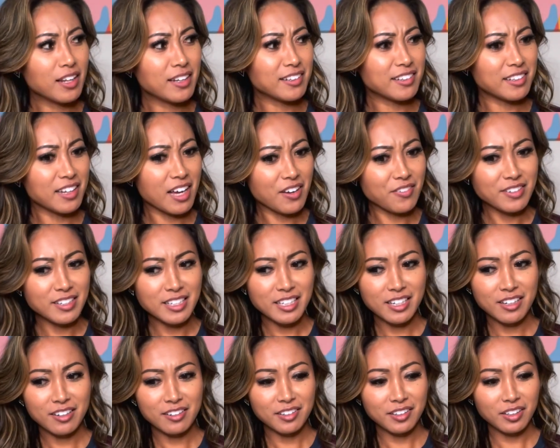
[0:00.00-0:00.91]
7
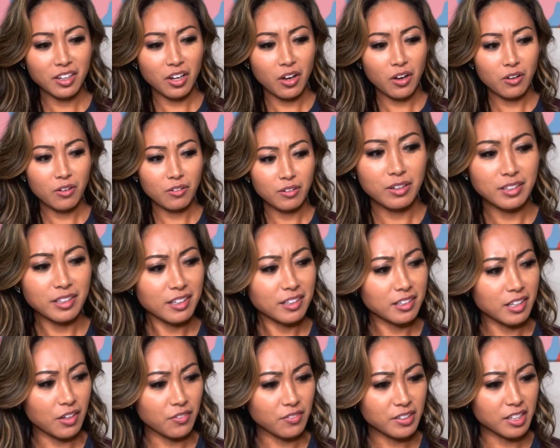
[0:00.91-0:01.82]
years ago. Is it
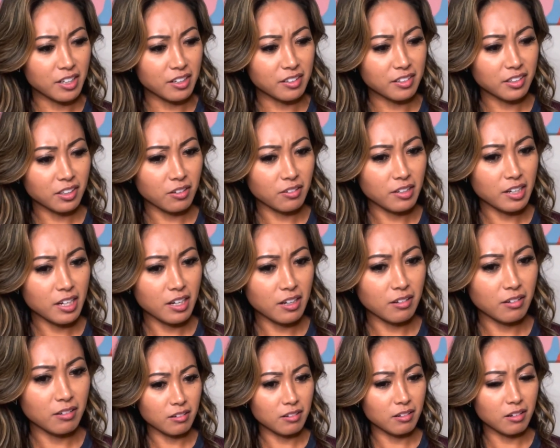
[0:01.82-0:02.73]
7 years ago
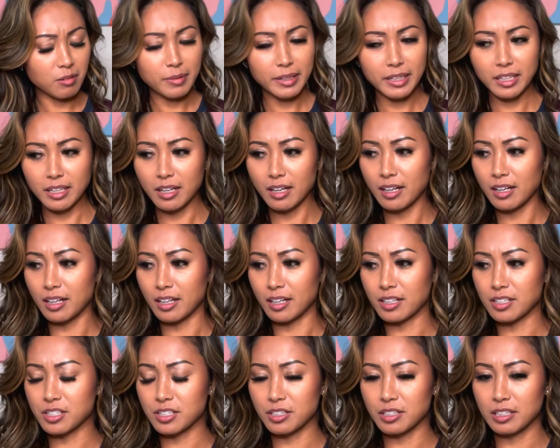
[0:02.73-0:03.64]
now? Oh my
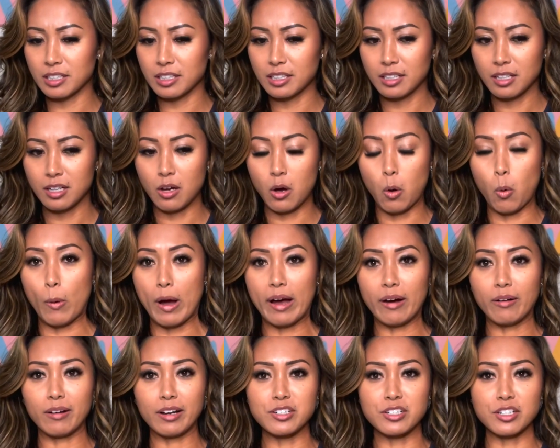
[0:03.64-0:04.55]
gosh.
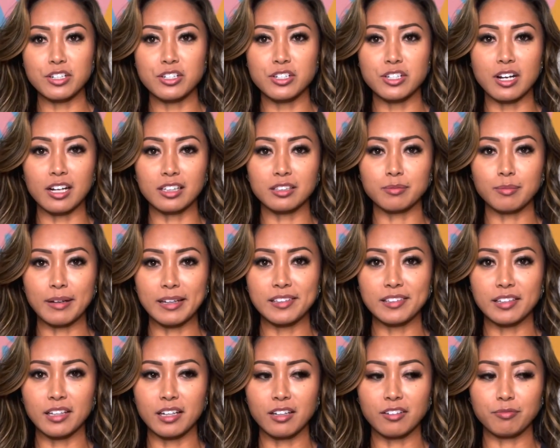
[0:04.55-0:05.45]
Wow, I just shocked
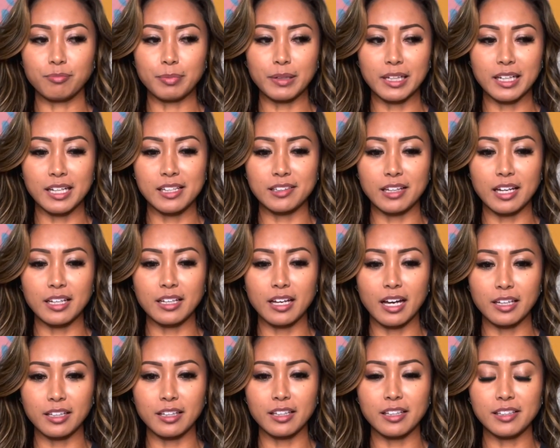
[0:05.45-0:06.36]
myself because
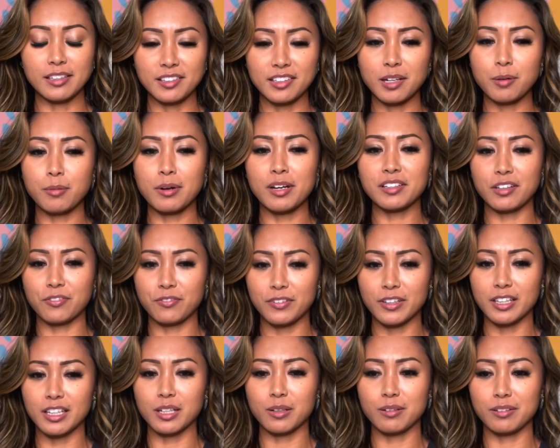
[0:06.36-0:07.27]
I in some ways I
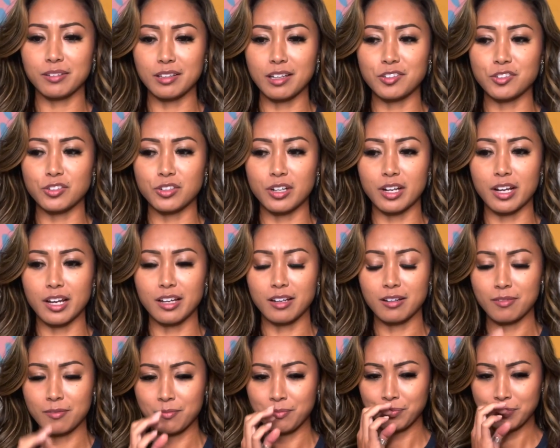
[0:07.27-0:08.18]
feel like it was
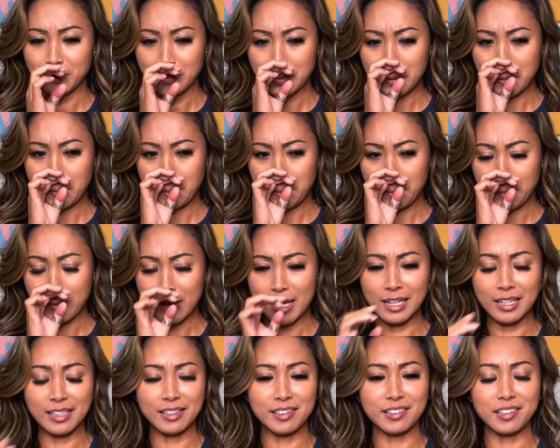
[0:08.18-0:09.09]
yesterday, and
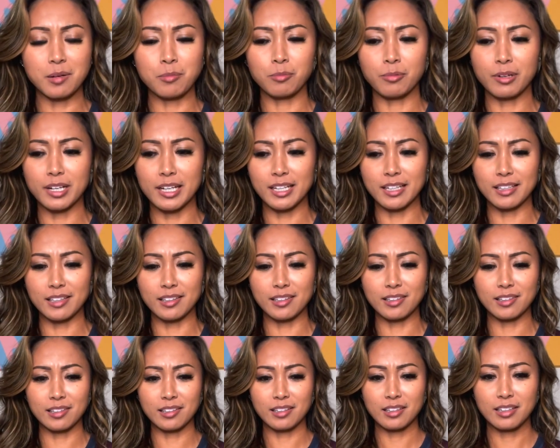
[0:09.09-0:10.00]
in some
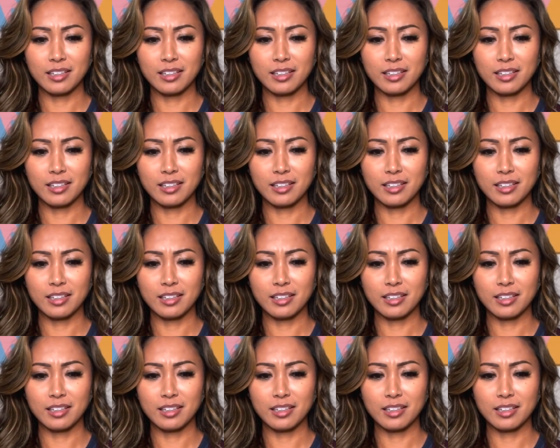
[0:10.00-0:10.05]
ways,